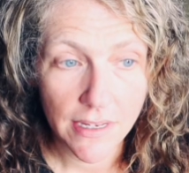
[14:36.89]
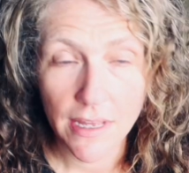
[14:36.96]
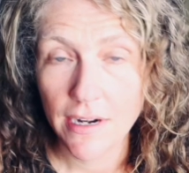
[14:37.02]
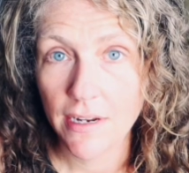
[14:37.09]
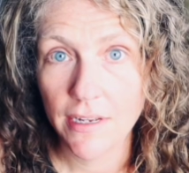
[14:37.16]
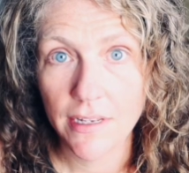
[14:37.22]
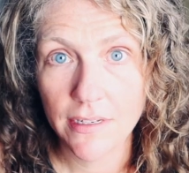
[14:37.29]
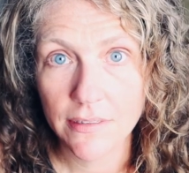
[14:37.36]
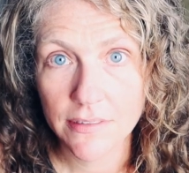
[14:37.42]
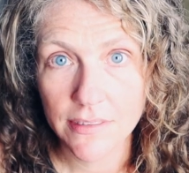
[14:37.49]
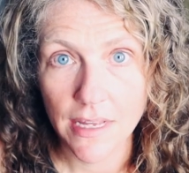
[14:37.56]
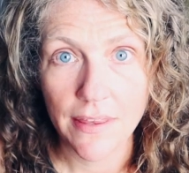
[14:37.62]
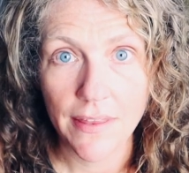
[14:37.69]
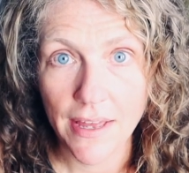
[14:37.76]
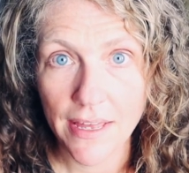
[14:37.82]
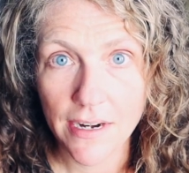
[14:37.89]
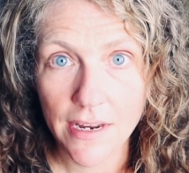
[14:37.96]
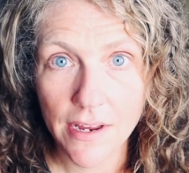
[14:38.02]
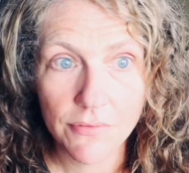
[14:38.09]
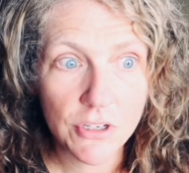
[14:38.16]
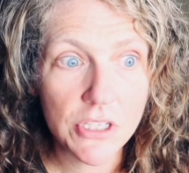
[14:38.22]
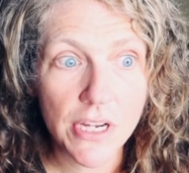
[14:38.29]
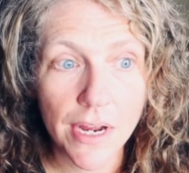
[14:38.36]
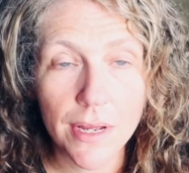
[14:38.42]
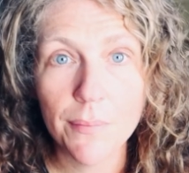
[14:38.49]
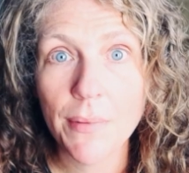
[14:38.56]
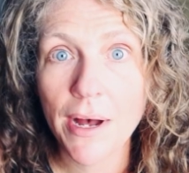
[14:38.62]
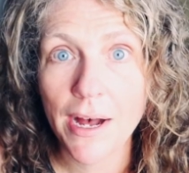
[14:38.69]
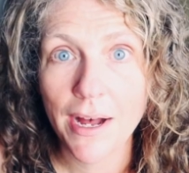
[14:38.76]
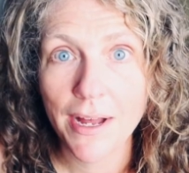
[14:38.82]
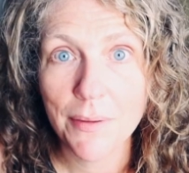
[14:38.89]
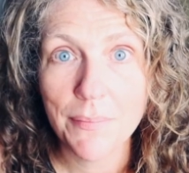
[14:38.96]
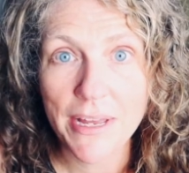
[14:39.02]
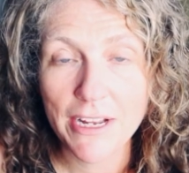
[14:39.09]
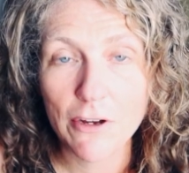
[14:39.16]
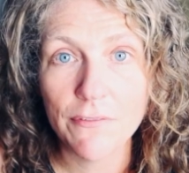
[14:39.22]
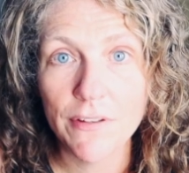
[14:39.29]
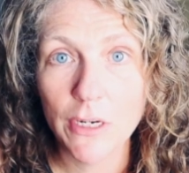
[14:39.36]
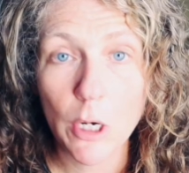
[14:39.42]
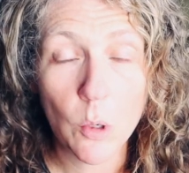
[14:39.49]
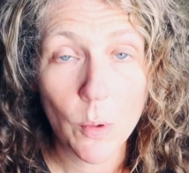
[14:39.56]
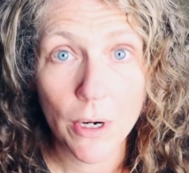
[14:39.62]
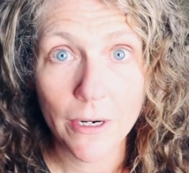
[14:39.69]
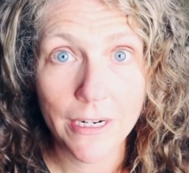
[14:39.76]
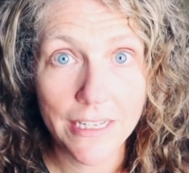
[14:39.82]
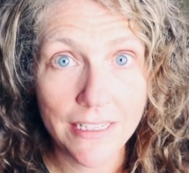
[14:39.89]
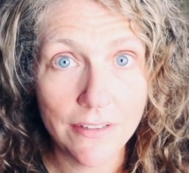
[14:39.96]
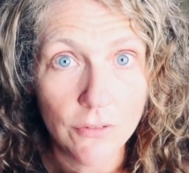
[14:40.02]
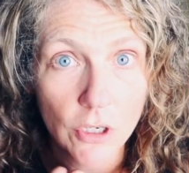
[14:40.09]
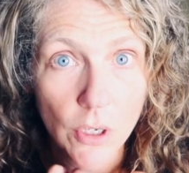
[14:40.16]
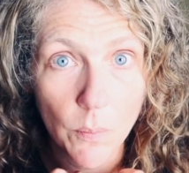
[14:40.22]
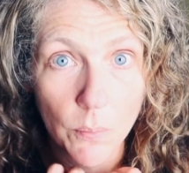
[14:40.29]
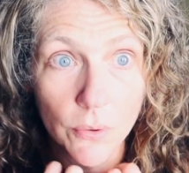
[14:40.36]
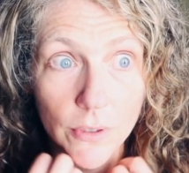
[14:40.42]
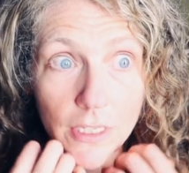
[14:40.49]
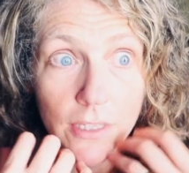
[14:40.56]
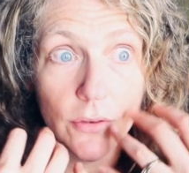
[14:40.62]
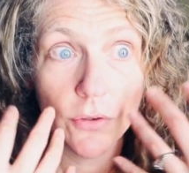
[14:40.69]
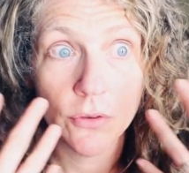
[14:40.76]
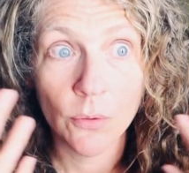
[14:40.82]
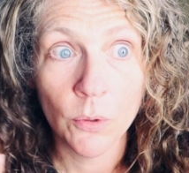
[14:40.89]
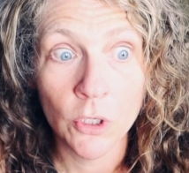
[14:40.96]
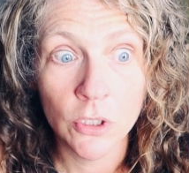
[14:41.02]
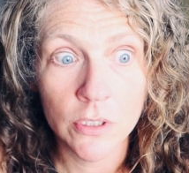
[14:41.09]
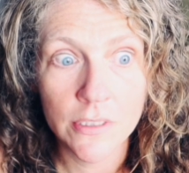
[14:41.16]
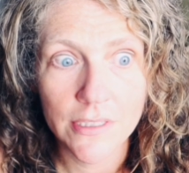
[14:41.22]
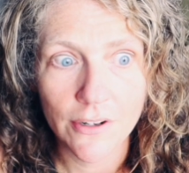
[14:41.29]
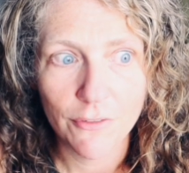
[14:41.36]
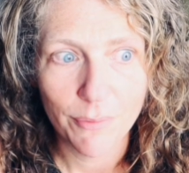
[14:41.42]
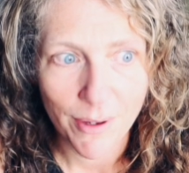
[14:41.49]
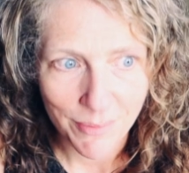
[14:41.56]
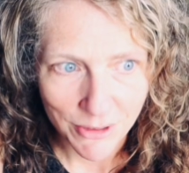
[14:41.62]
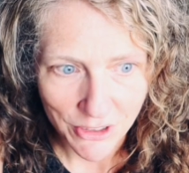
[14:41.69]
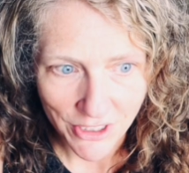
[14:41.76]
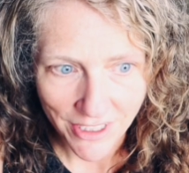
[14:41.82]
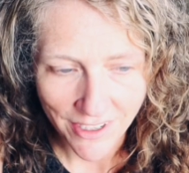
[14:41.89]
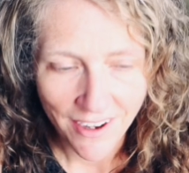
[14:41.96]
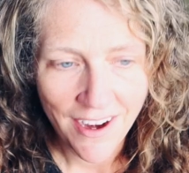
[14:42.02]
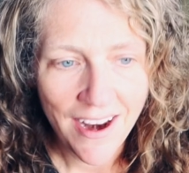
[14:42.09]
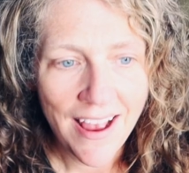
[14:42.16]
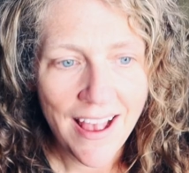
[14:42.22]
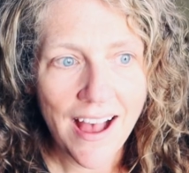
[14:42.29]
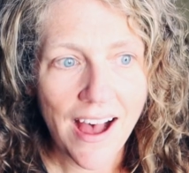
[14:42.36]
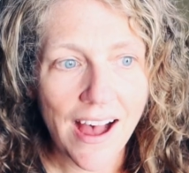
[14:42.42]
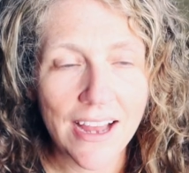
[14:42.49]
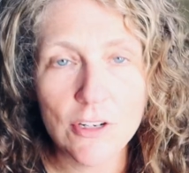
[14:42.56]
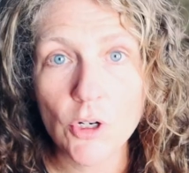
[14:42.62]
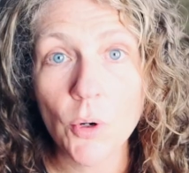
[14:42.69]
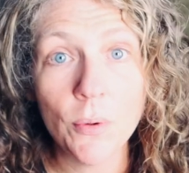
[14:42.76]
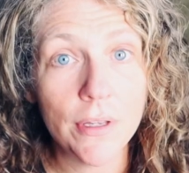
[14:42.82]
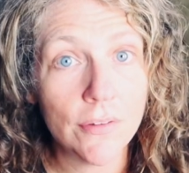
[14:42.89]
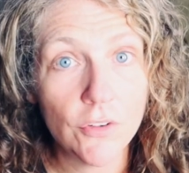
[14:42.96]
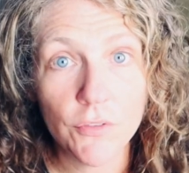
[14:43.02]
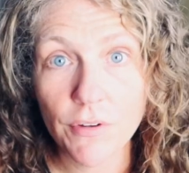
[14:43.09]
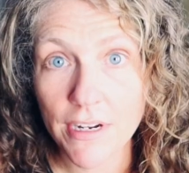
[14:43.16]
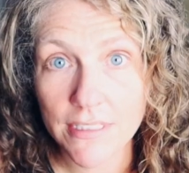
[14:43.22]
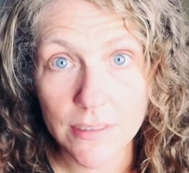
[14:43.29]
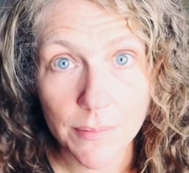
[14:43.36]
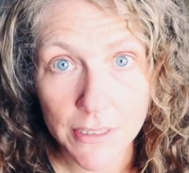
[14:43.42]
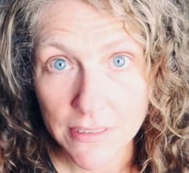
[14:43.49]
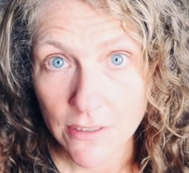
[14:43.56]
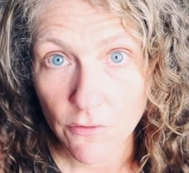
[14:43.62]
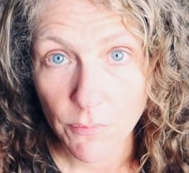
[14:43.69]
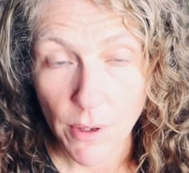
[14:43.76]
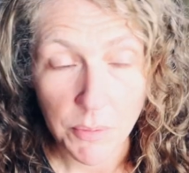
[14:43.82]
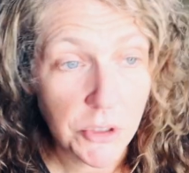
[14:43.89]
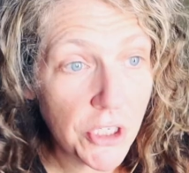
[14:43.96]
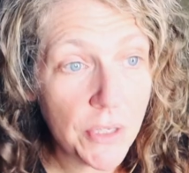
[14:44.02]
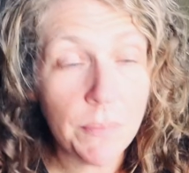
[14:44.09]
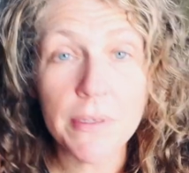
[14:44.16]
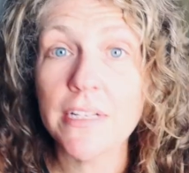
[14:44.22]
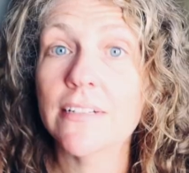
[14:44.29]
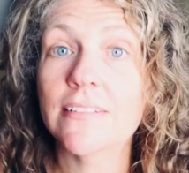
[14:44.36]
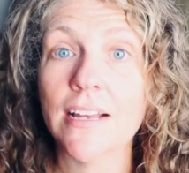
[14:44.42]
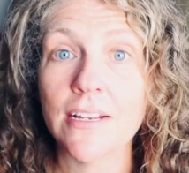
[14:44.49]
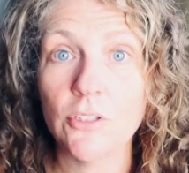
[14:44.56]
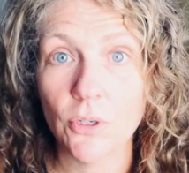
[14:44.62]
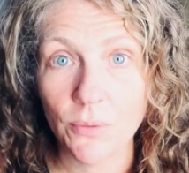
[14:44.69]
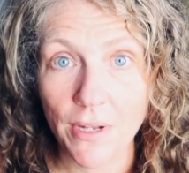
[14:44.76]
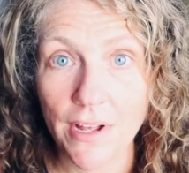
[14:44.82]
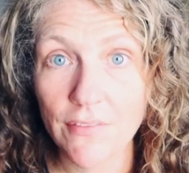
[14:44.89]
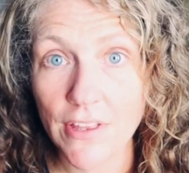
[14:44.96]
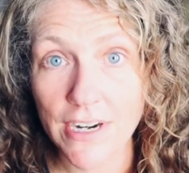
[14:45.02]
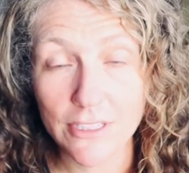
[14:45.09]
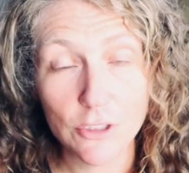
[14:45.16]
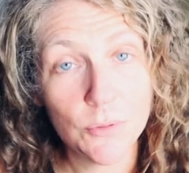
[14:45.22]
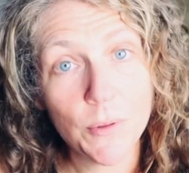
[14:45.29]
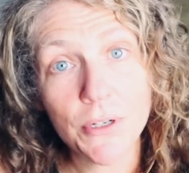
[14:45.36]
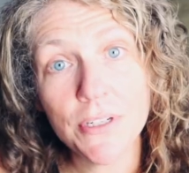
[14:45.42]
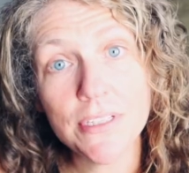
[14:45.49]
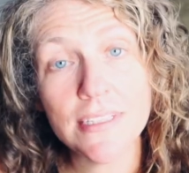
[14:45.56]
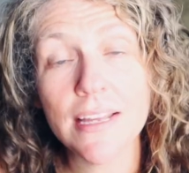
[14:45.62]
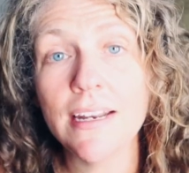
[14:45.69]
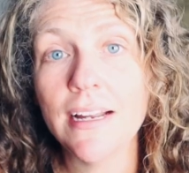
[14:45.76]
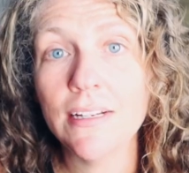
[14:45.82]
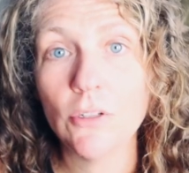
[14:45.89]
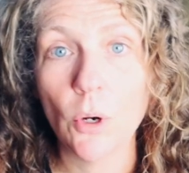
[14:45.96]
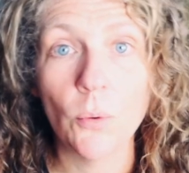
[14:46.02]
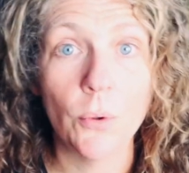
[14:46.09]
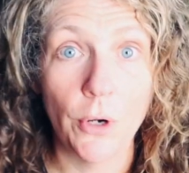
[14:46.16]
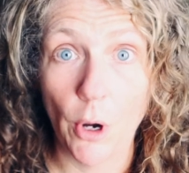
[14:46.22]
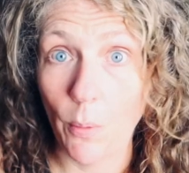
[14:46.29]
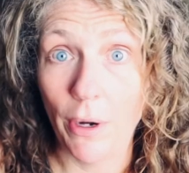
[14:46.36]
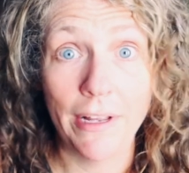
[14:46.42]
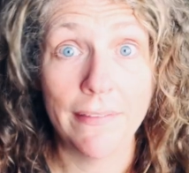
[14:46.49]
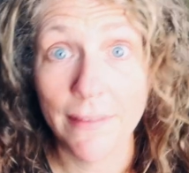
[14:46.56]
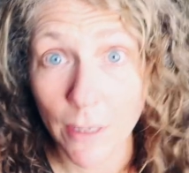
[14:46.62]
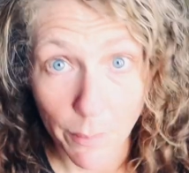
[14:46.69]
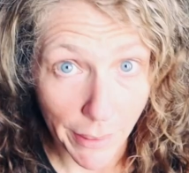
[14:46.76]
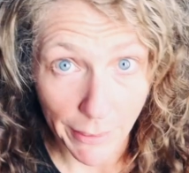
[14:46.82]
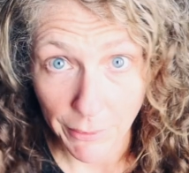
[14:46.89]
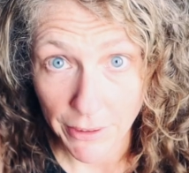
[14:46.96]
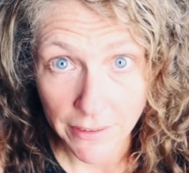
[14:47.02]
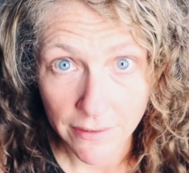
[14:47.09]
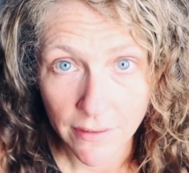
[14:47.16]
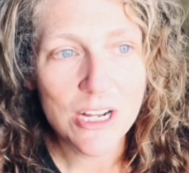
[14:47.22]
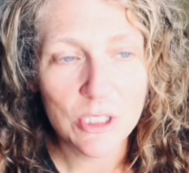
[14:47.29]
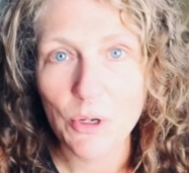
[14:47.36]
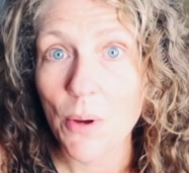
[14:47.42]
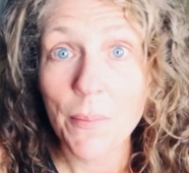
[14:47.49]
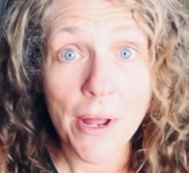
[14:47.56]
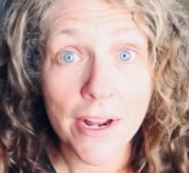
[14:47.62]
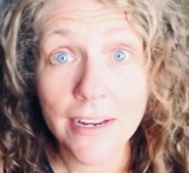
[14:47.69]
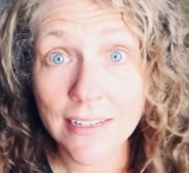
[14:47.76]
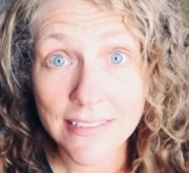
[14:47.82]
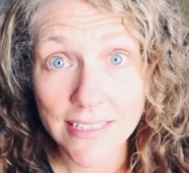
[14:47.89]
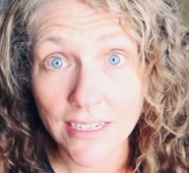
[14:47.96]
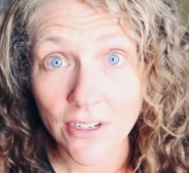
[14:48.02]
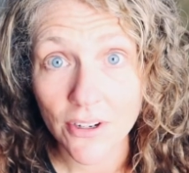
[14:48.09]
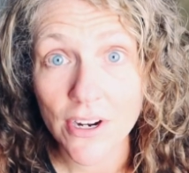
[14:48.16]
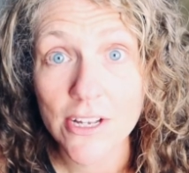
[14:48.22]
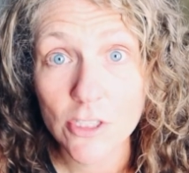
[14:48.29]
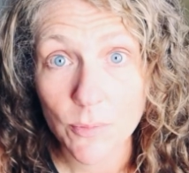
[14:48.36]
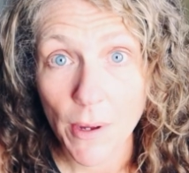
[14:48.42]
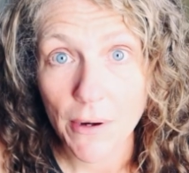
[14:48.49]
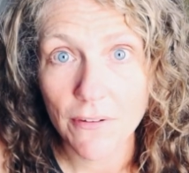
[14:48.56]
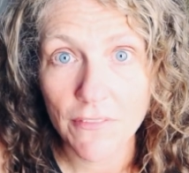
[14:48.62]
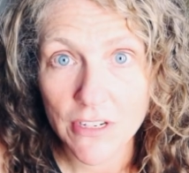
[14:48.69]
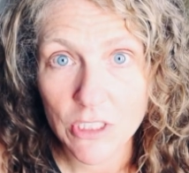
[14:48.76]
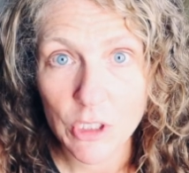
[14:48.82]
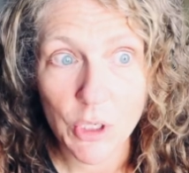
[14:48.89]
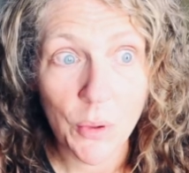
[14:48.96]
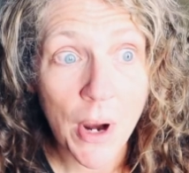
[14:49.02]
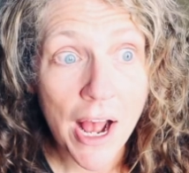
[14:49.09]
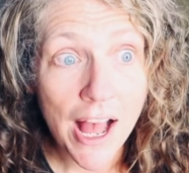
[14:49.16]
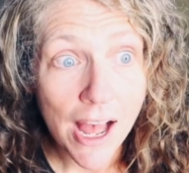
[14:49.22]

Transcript: And I say that every time I make a video where I even breathe the word self-publishing. I don't give advice about self-publishing because I don't have that experience and I don't know anything about it. So I'm not gonna sit here and spout advice to you.